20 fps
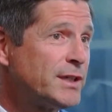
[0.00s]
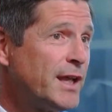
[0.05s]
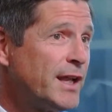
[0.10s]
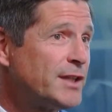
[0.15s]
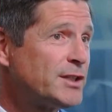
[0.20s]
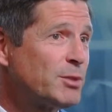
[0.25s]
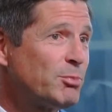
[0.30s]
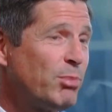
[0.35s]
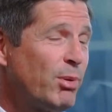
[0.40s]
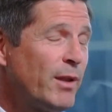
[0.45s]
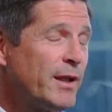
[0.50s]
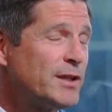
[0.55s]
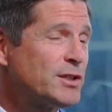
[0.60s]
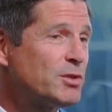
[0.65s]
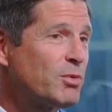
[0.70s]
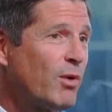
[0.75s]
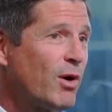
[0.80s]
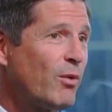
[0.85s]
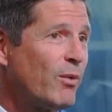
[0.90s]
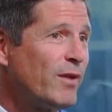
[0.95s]
and it's a
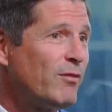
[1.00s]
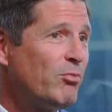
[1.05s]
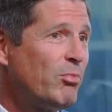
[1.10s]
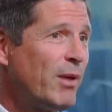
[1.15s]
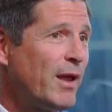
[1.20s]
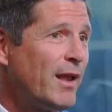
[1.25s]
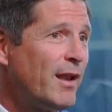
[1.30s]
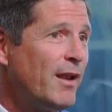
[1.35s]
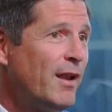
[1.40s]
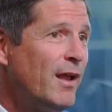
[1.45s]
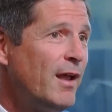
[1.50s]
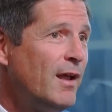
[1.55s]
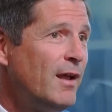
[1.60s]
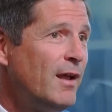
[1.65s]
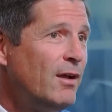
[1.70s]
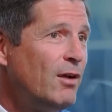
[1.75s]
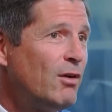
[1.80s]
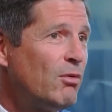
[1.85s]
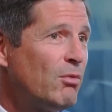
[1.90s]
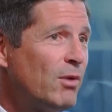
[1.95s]
place where we've been
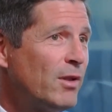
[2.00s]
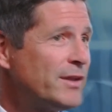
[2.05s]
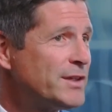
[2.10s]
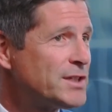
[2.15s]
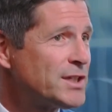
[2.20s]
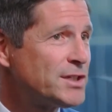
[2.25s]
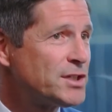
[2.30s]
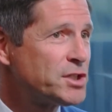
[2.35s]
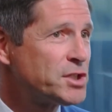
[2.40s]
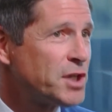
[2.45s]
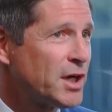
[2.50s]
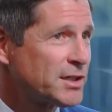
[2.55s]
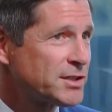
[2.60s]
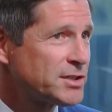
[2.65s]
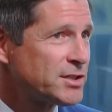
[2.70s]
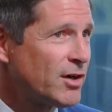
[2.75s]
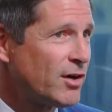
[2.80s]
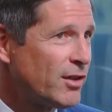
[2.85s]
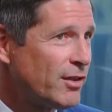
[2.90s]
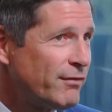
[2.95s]
really since Chuck
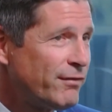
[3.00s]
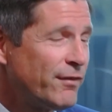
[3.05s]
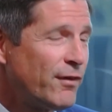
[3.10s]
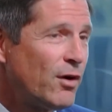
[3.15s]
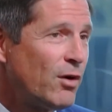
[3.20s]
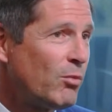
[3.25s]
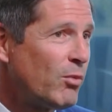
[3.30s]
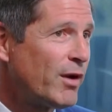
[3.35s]
started the firm.